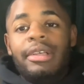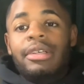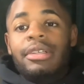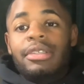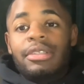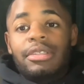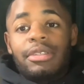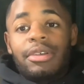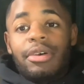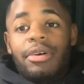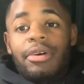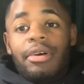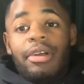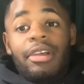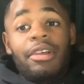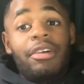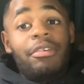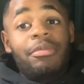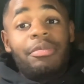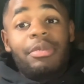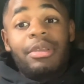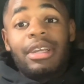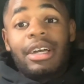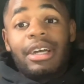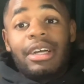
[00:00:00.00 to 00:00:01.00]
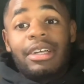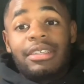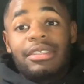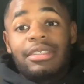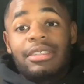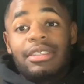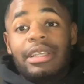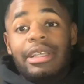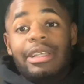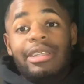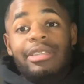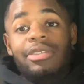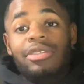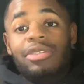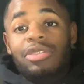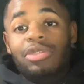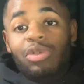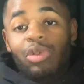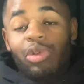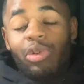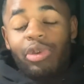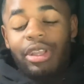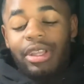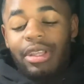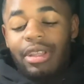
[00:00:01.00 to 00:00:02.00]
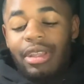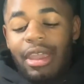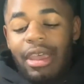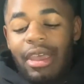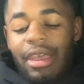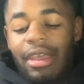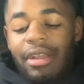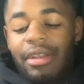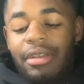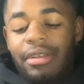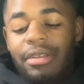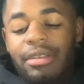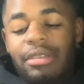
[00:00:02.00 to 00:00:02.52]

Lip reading: So I hope you guys enjoyed that.